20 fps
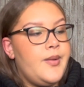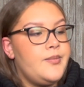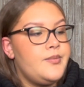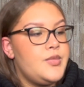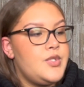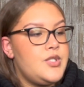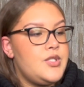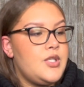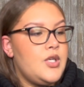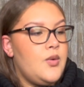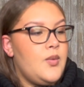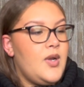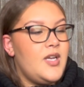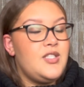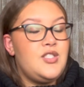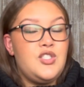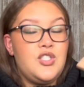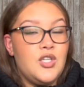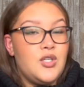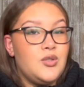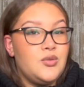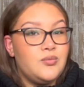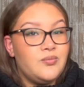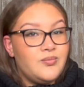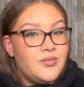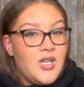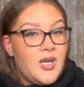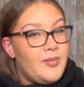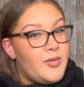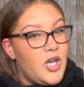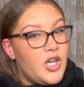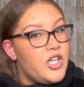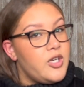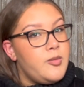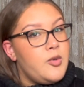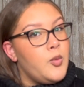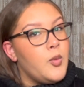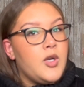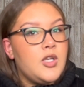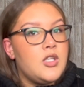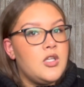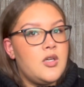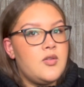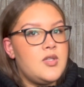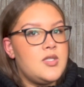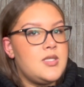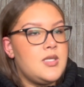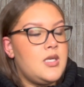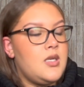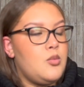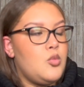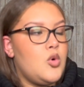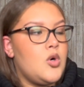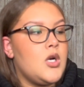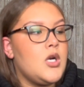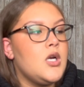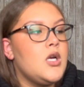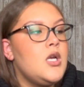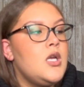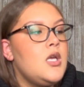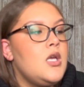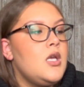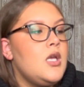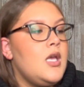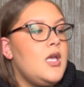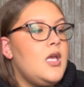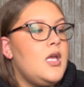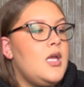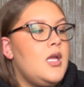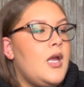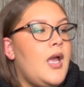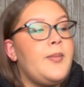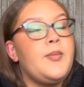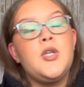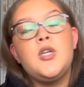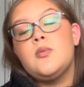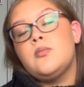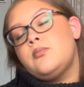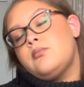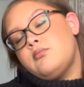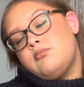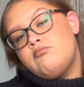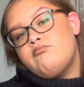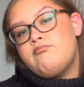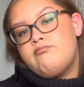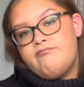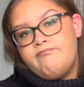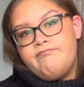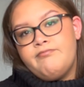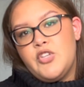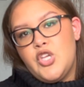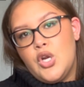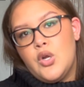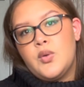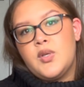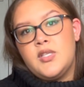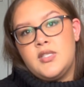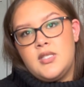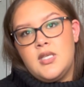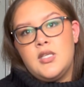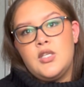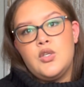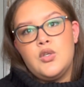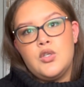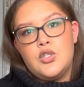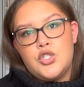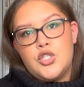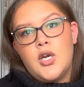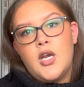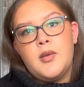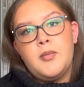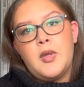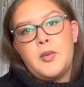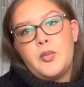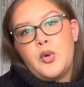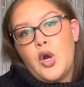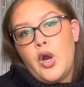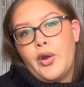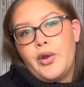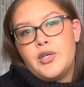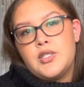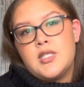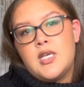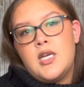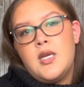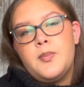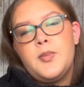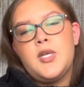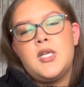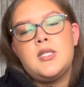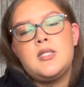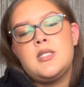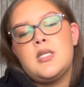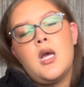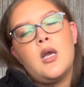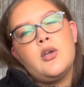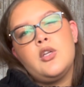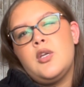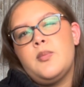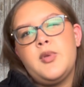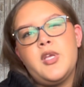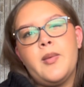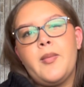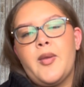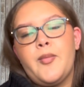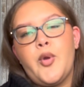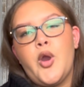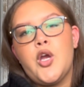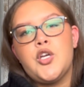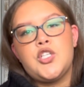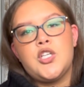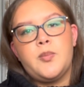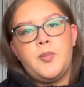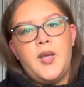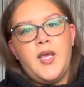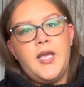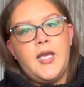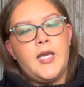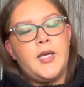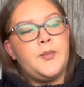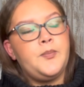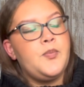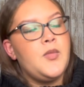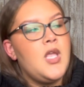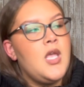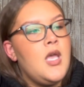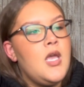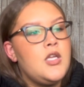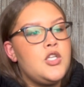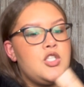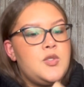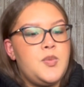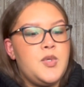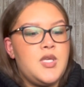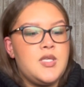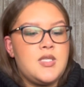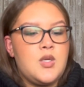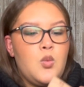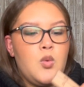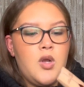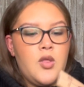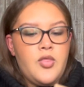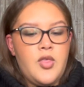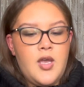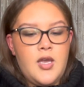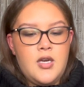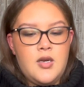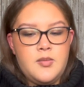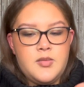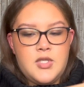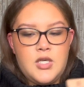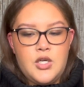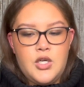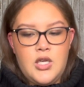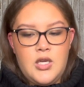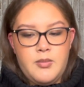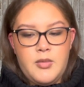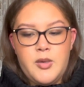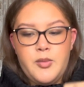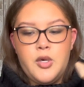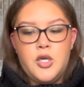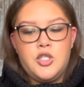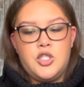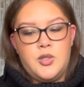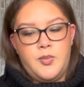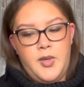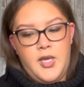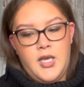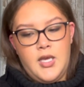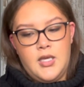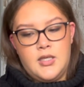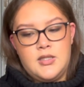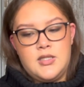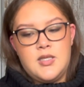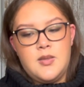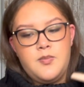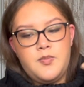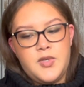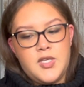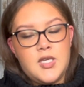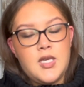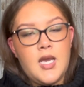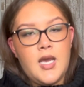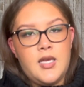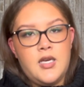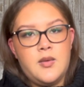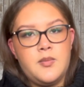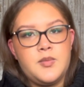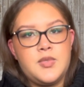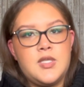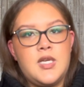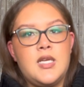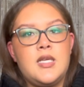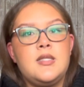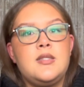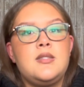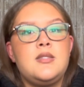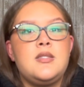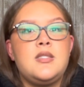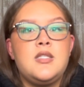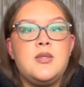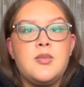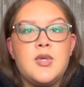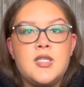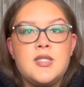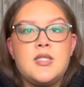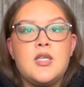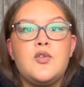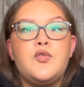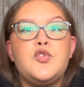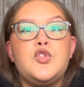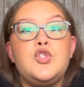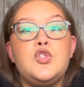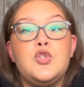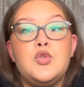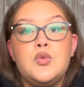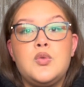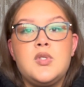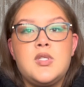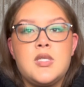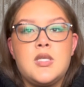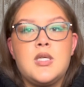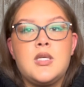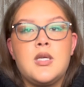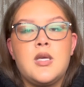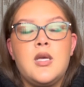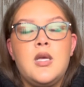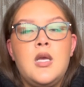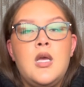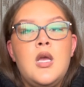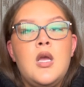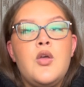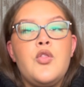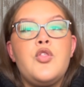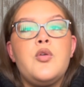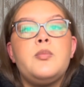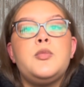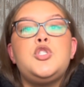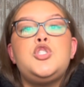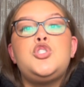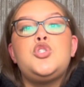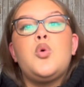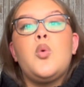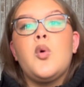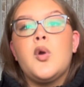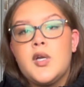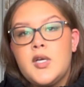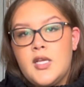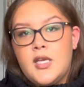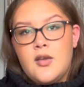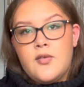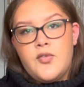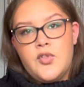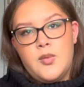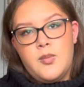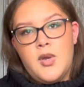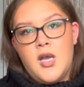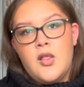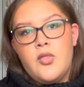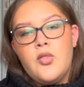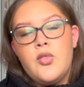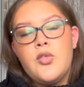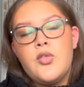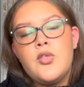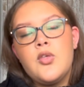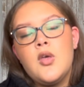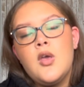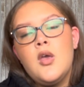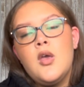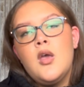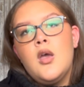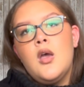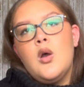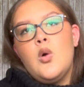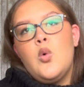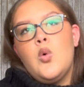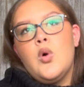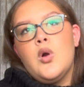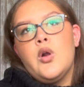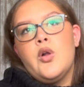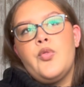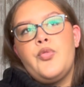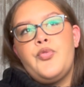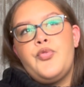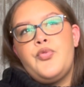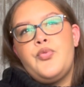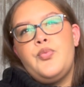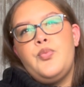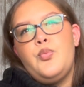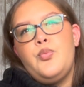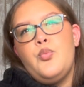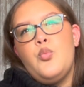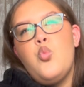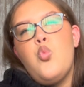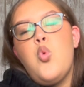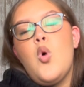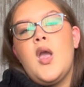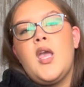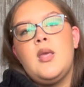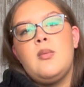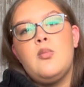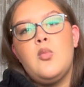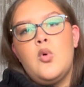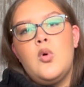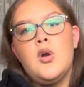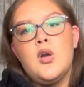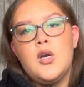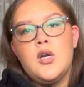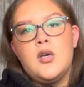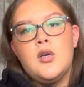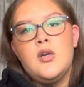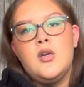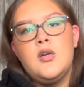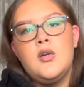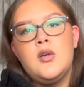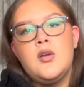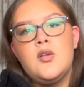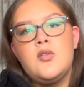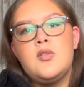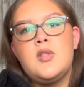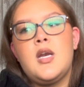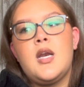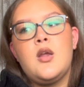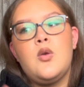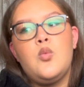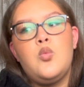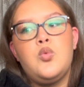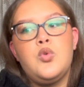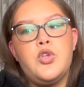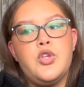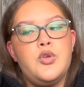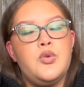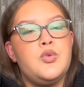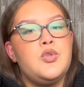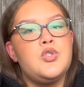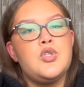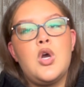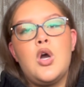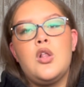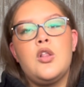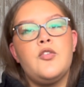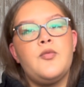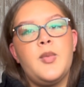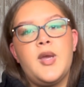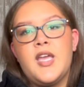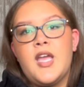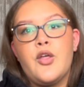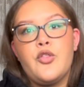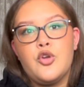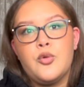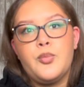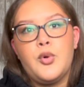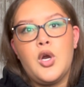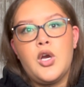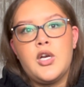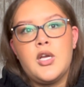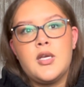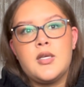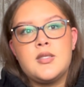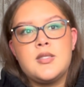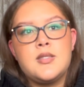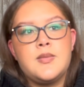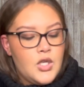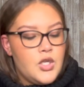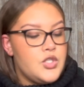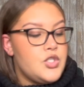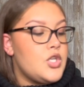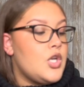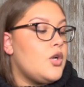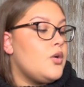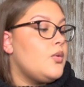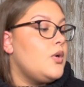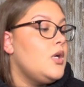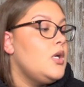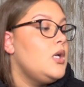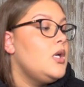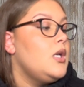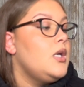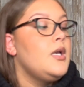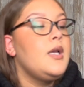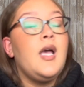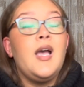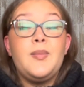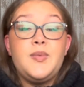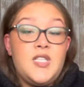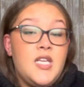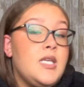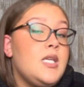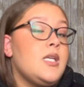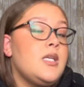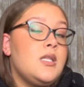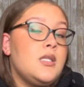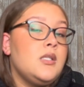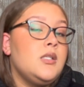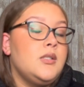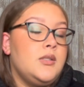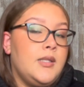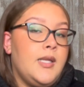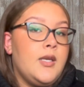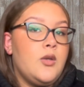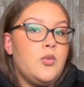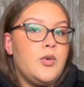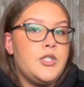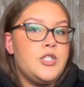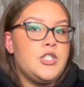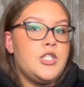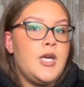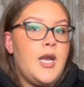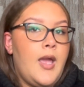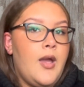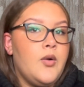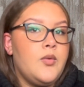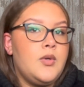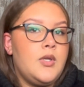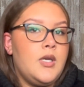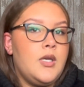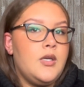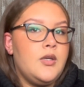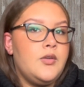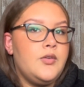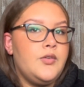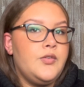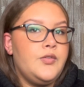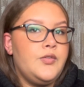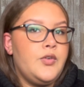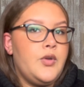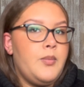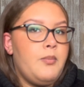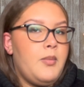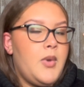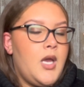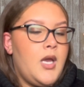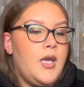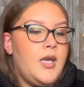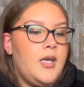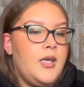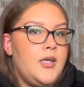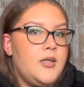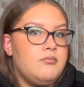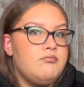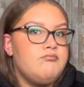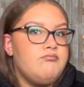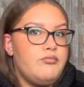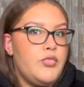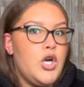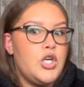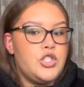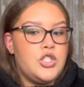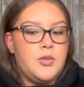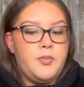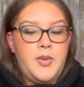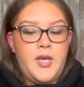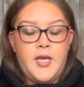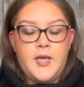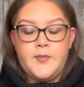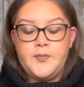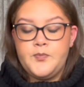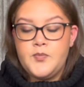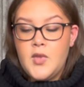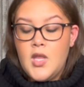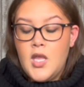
So I'm not going to be working on this anymore. I'm going to continue to try and make progress on it, but it's not going to be in my Project Pan, just because I want the items that are in my Project Pan to be items that I could see myself using the majority of the month, or way more than I use all of my other products. So I'm taking the Light Wonder out of my Project Pan.